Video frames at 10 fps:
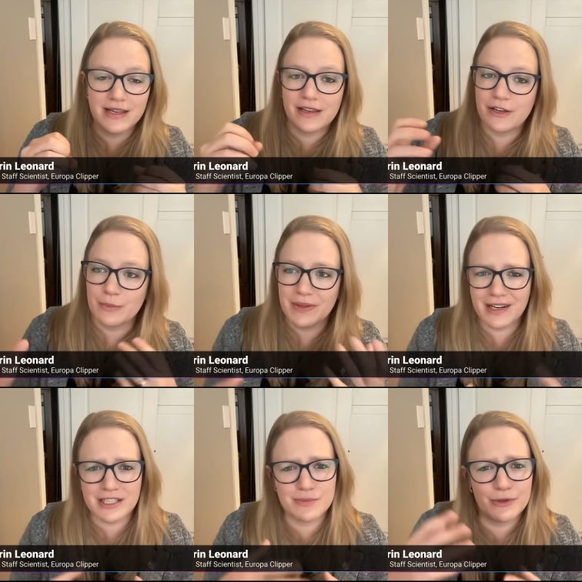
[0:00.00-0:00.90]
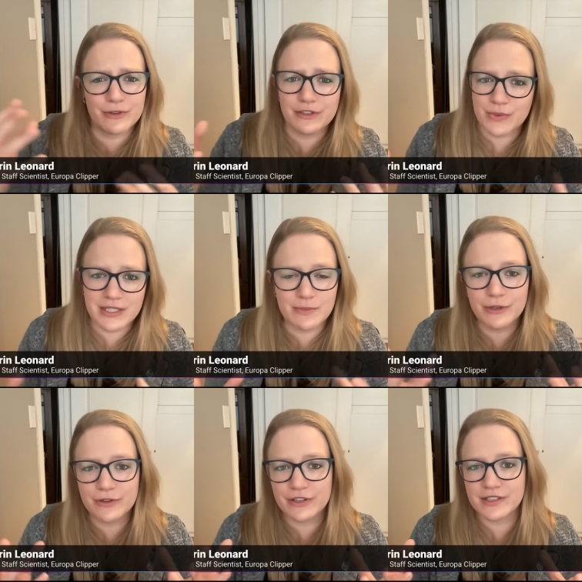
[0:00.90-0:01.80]
black smokers, white
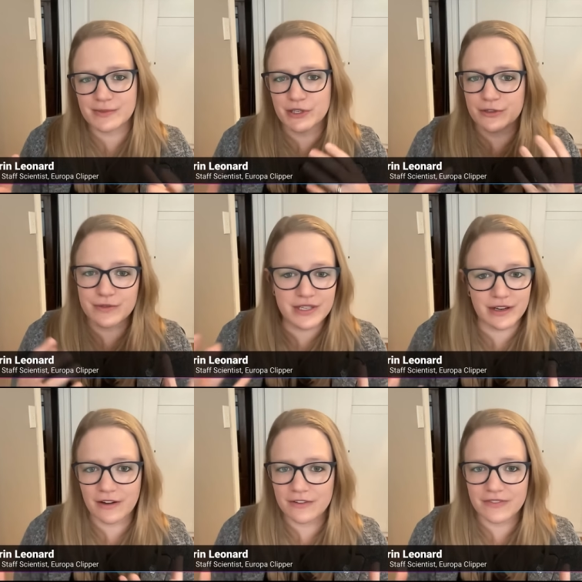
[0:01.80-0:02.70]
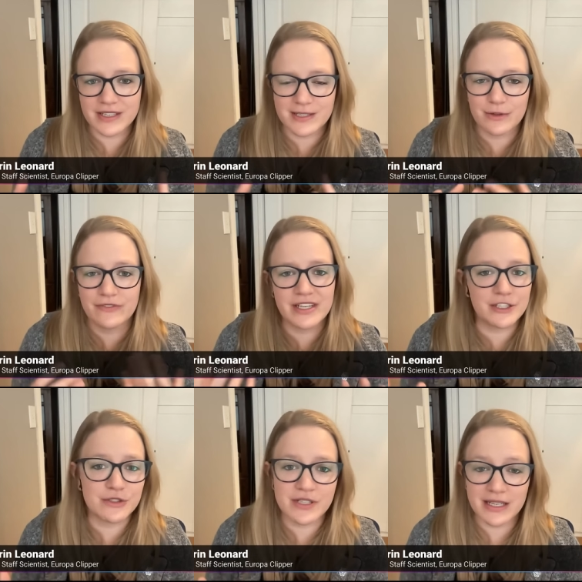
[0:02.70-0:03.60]
smokers producing all of this sort of
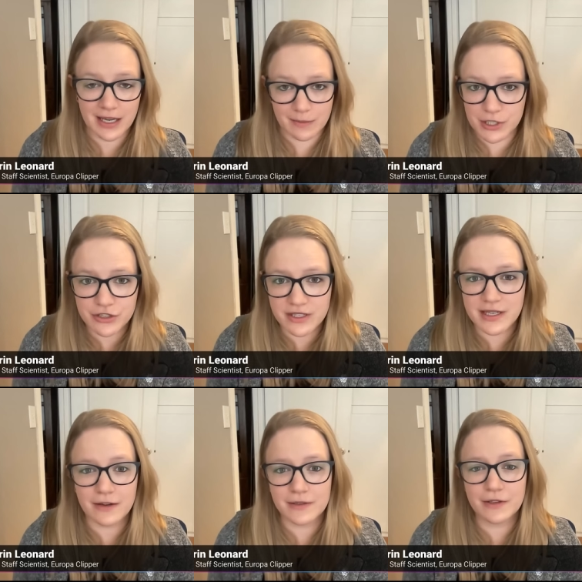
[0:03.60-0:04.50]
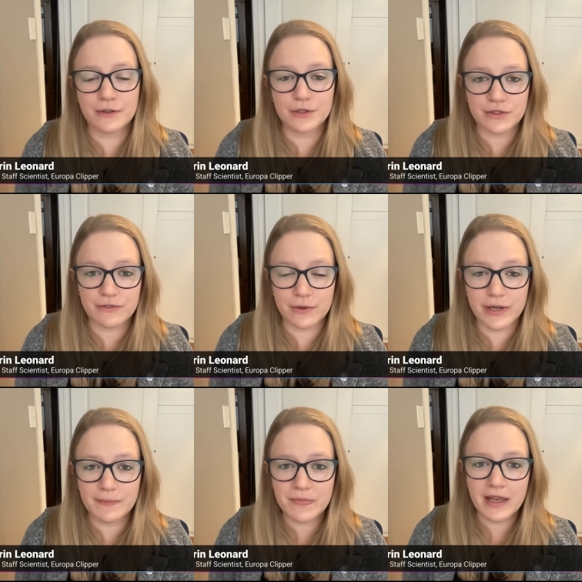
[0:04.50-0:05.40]
interesting chemistry down at the ocean
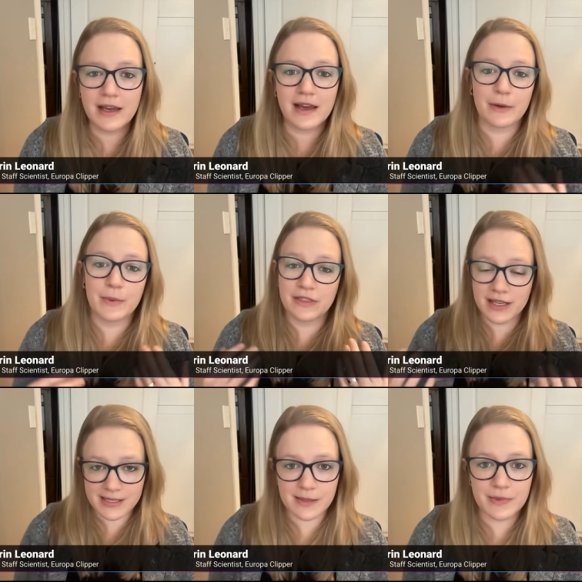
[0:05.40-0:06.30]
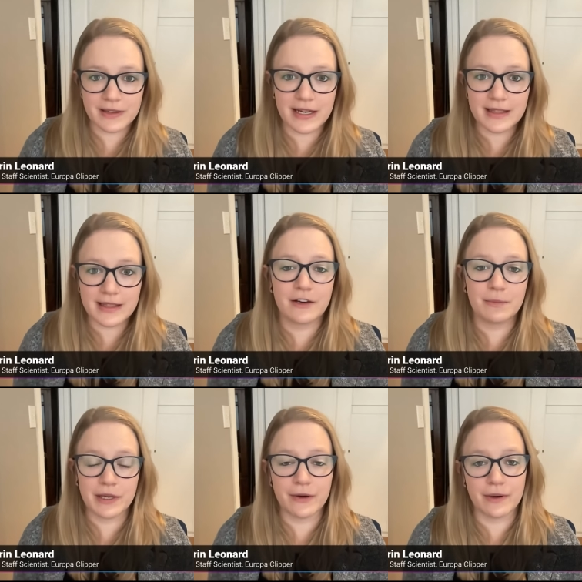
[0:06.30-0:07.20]
floor. And we think something like that could
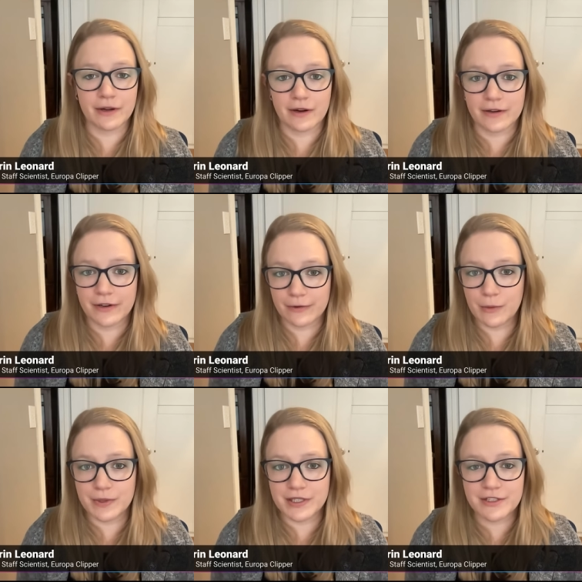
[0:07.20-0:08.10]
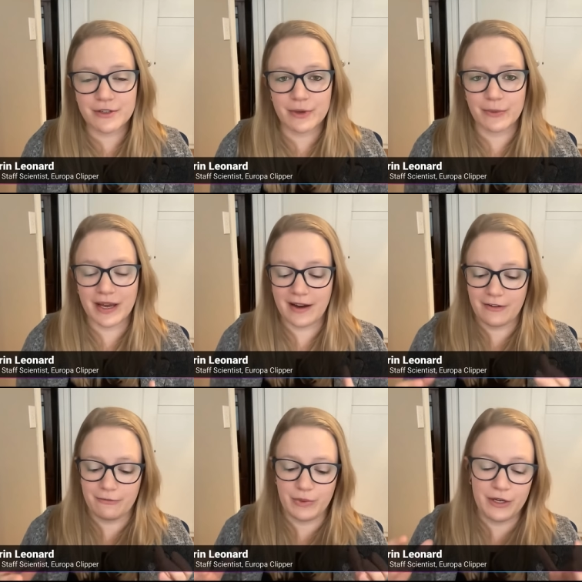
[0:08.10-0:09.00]
be going on Europa too, where we
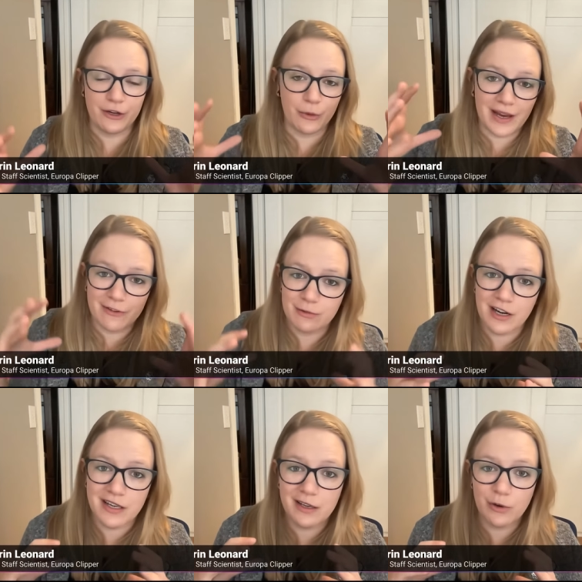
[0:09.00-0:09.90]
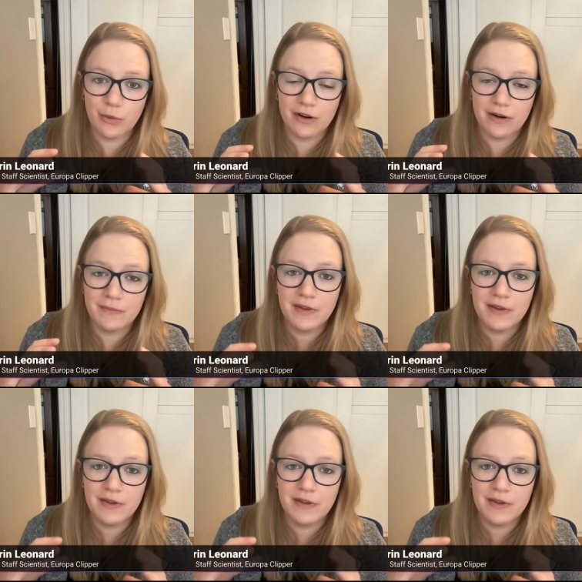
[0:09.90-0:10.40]
have a rocky core.